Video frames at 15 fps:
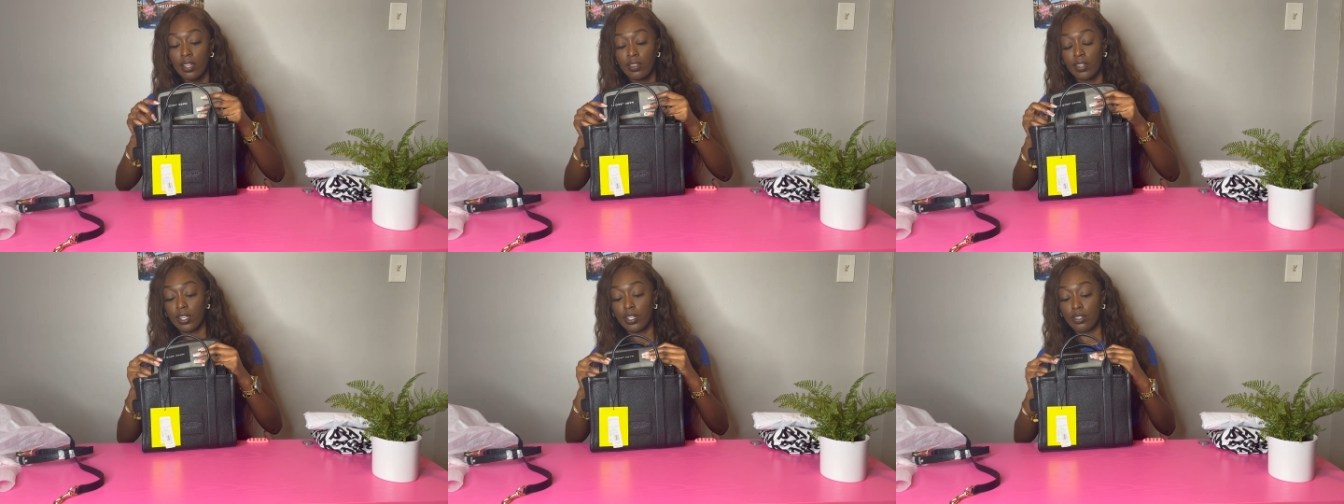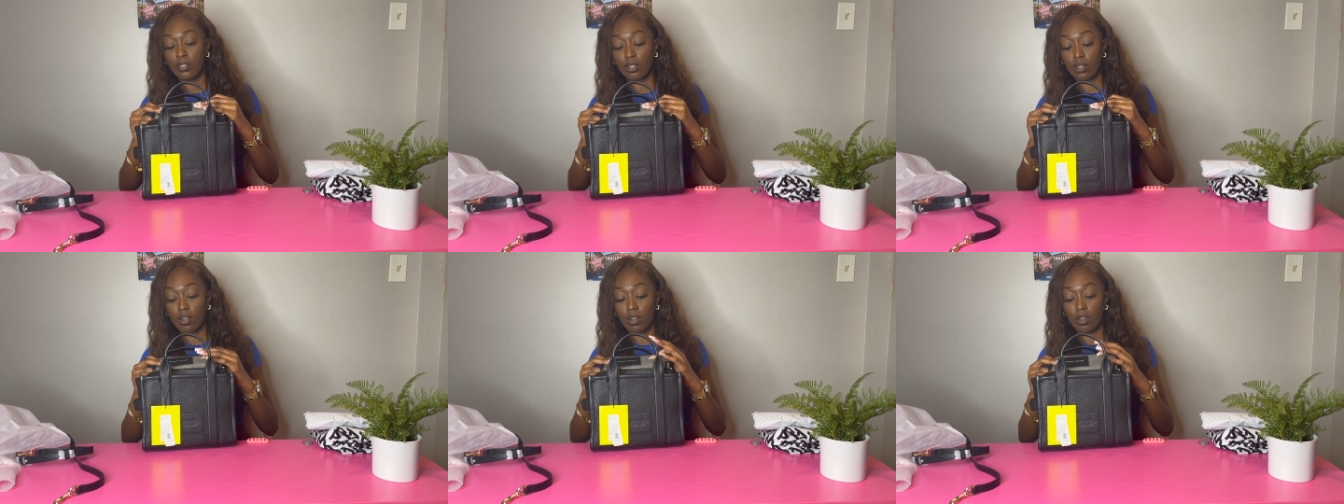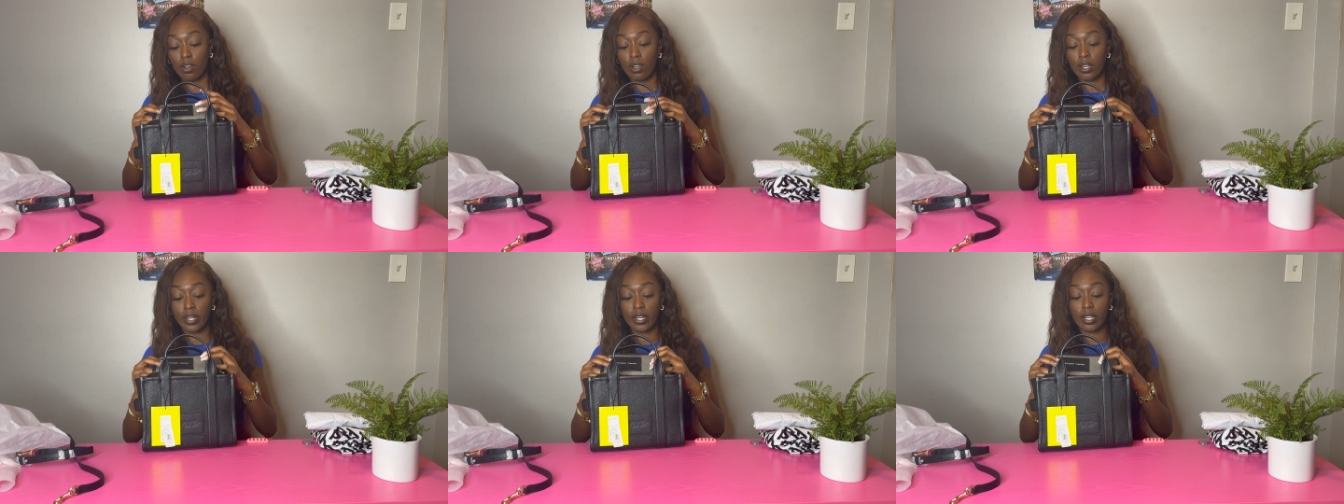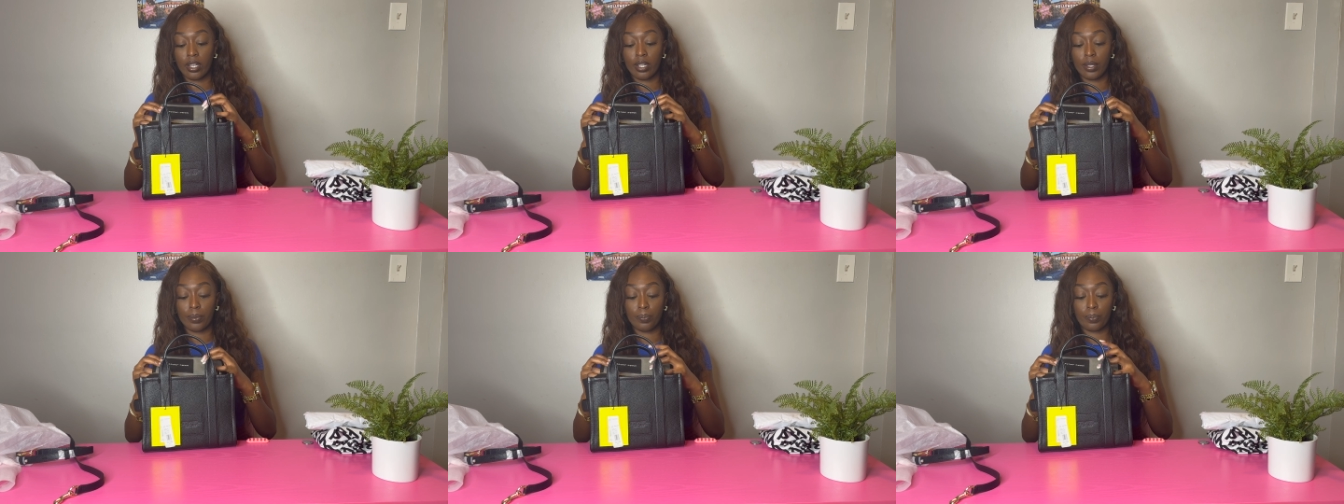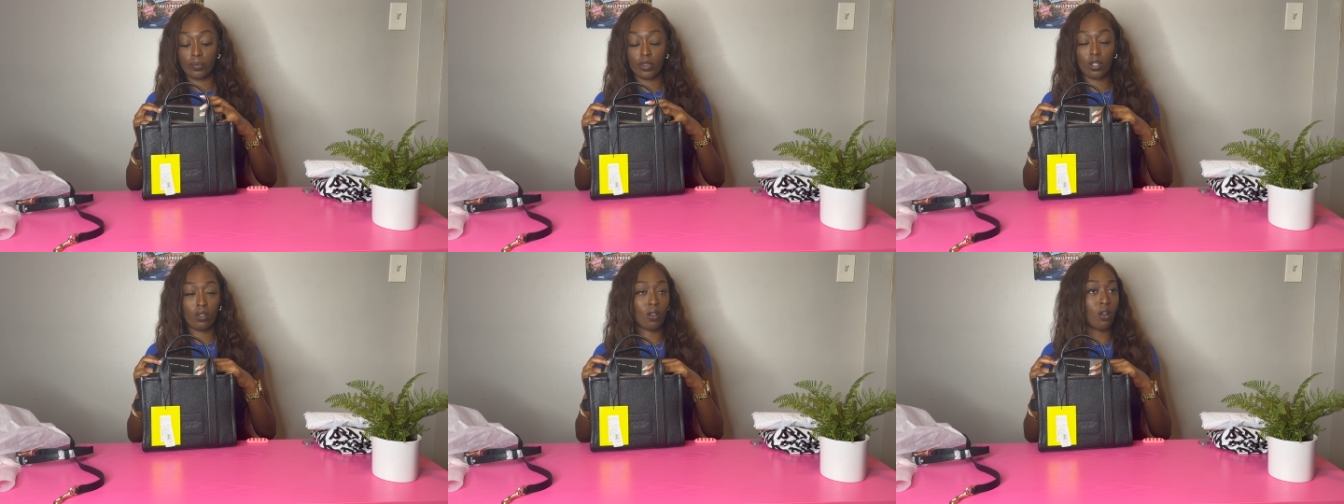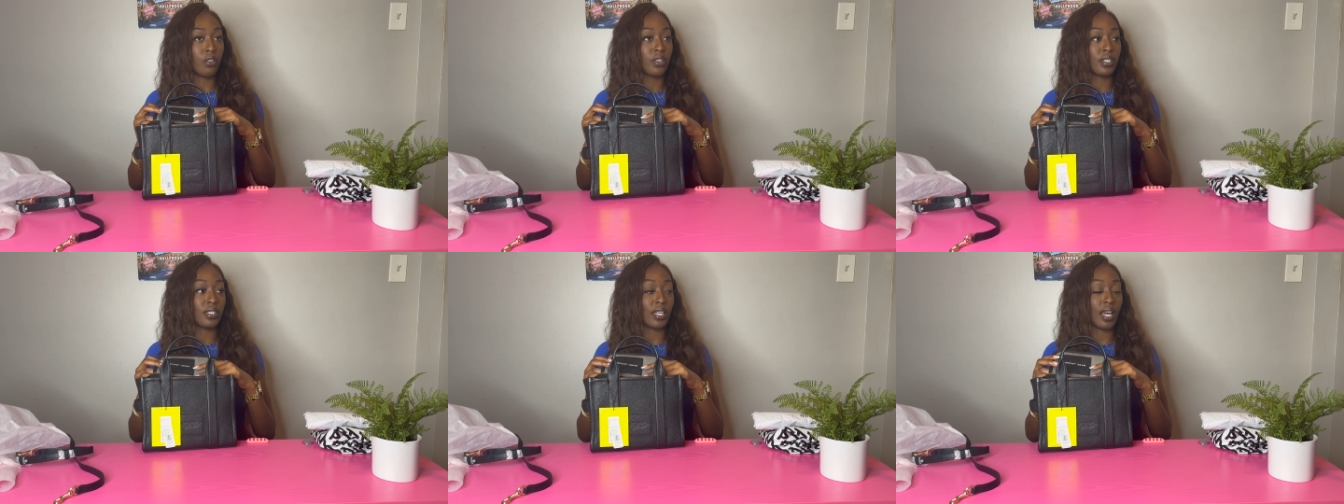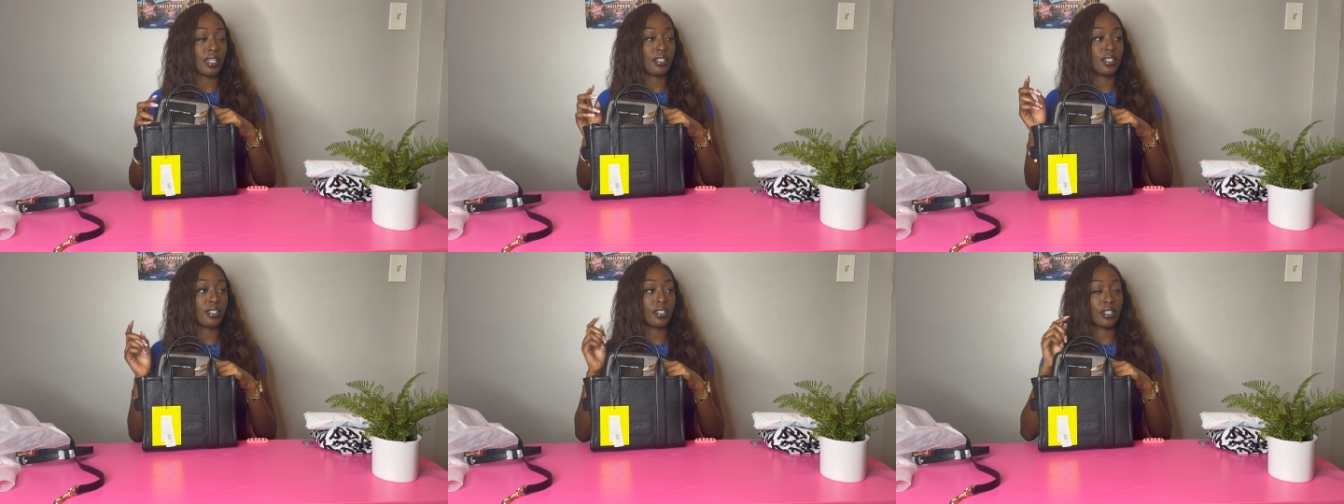these are on all the sizes